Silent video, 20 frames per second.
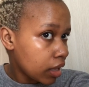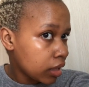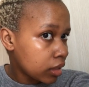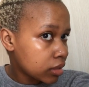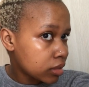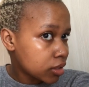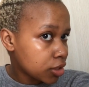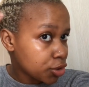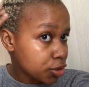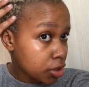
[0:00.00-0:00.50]
is
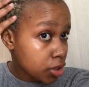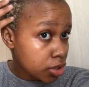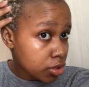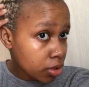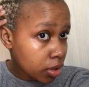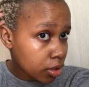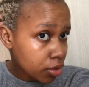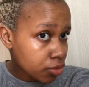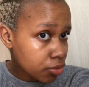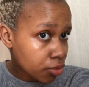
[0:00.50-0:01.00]
literally
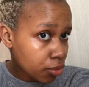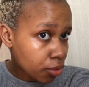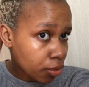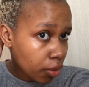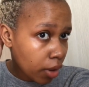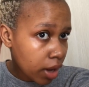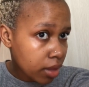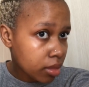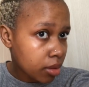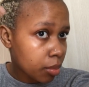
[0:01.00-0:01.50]
starting to grow
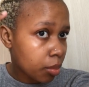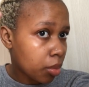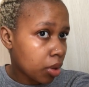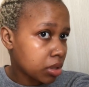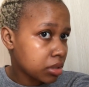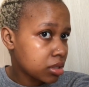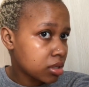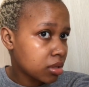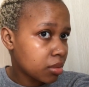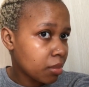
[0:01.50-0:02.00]
at the
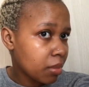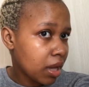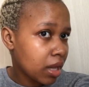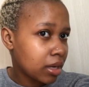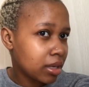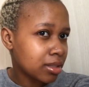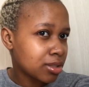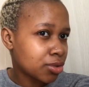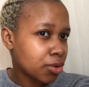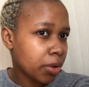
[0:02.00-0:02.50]
bottom and
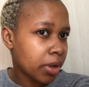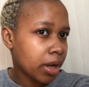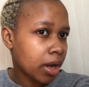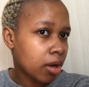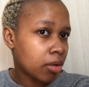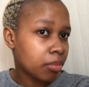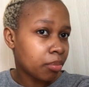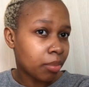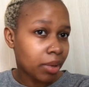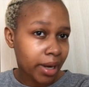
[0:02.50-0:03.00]
it's growing
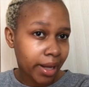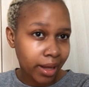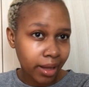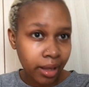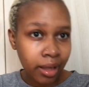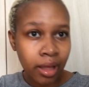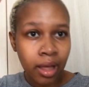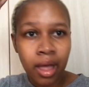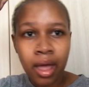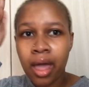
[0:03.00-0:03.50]
out
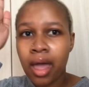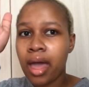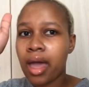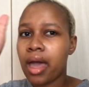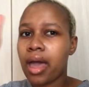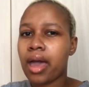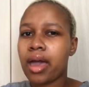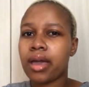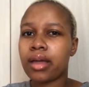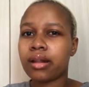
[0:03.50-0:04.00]
black
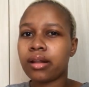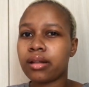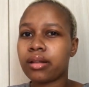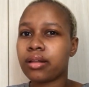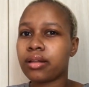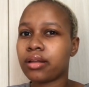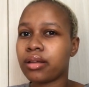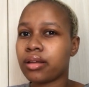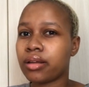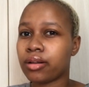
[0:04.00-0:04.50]
and
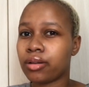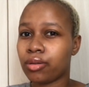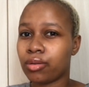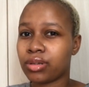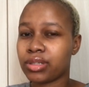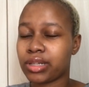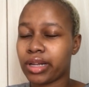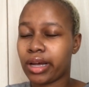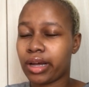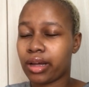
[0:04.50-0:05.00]
it looks
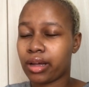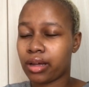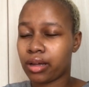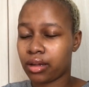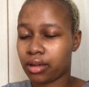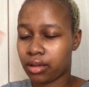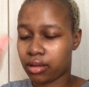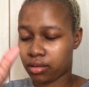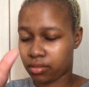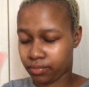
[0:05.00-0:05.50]
like
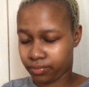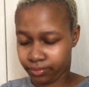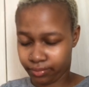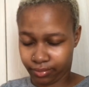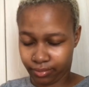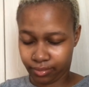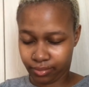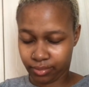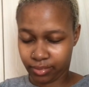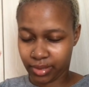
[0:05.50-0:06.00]

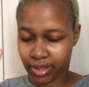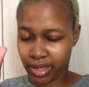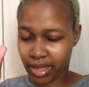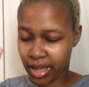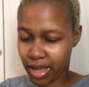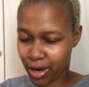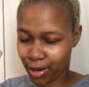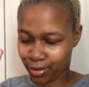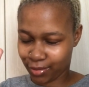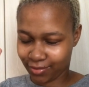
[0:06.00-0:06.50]
the
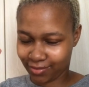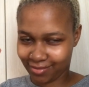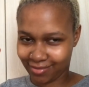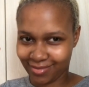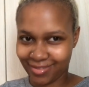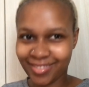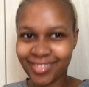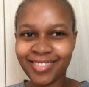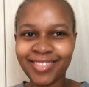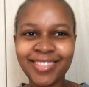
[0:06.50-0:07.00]
ghetto.
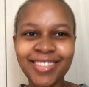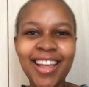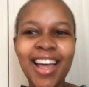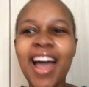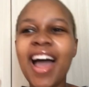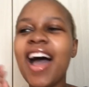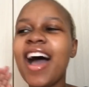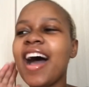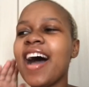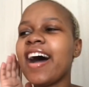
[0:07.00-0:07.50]

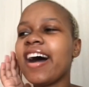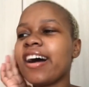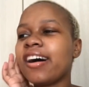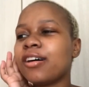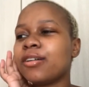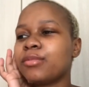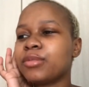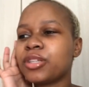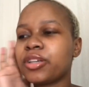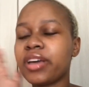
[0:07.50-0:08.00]

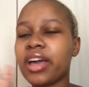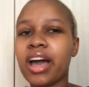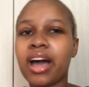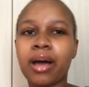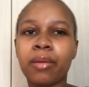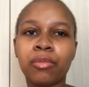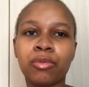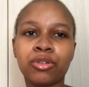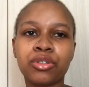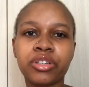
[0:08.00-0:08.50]
So yeah,
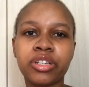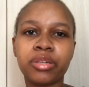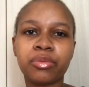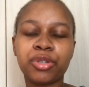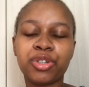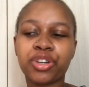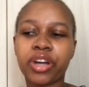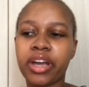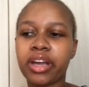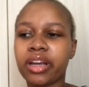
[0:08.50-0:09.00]
I'm also gonna be
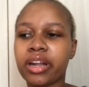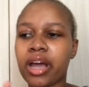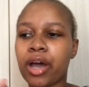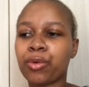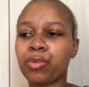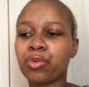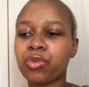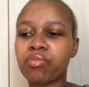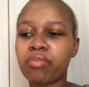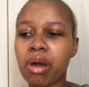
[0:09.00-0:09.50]
trying it out
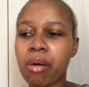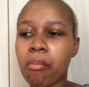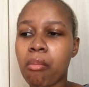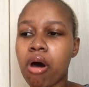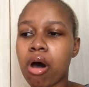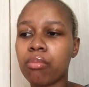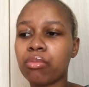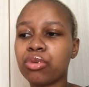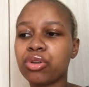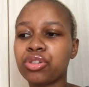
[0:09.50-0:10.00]
with my
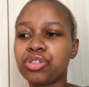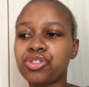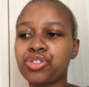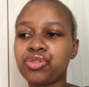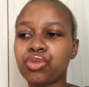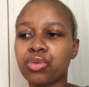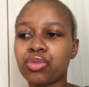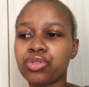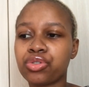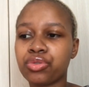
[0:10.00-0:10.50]
mom because she
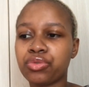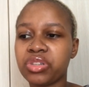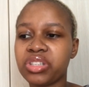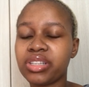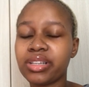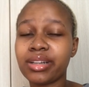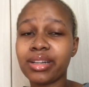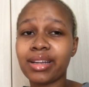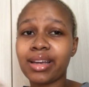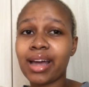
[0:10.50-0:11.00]
also
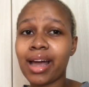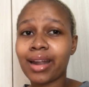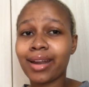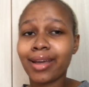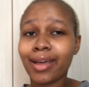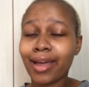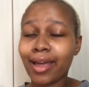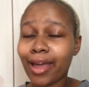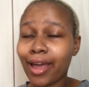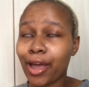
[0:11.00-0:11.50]
recently cut her
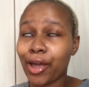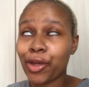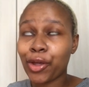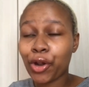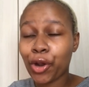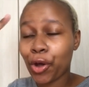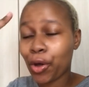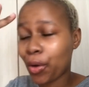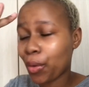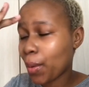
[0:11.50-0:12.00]
hair. You
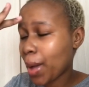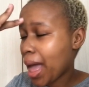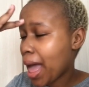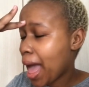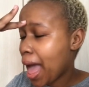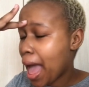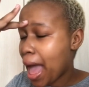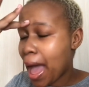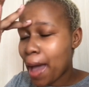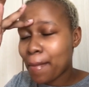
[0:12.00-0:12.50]
know,
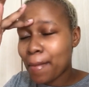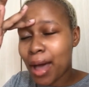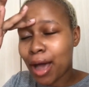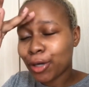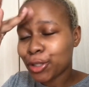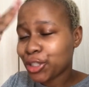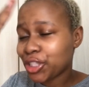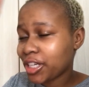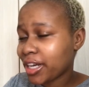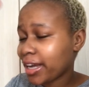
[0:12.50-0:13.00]
I'm out
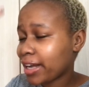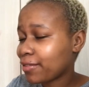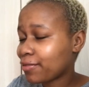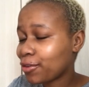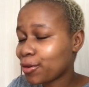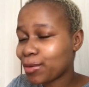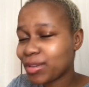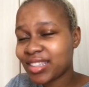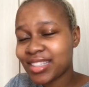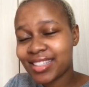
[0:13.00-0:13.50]
here
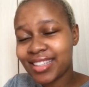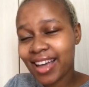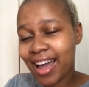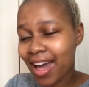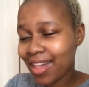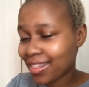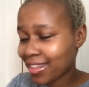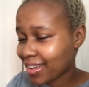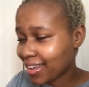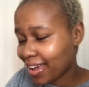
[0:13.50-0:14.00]
influencing
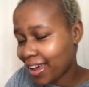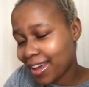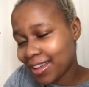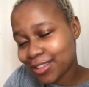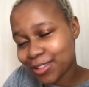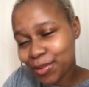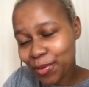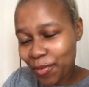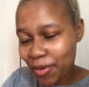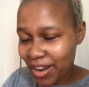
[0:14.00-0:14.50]
other kids
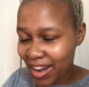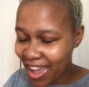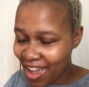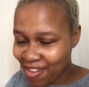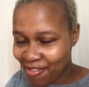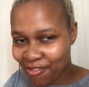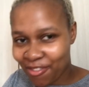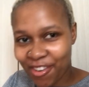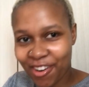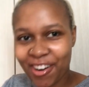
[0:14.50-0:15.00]
or
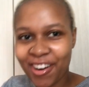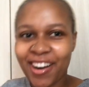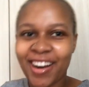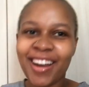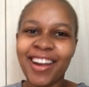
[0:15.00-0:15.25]
whatever.